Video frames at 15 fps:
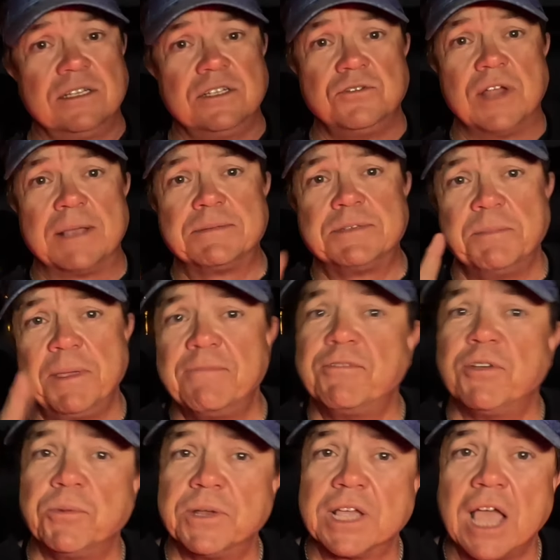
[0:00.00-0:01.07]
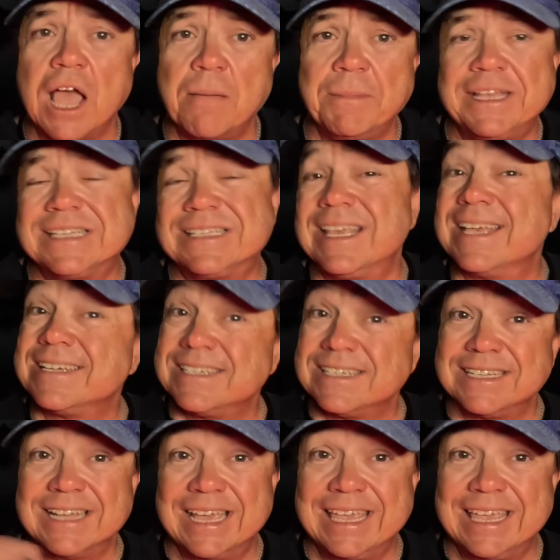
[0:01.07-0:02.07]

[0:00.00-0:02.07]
drop some info in the comment section.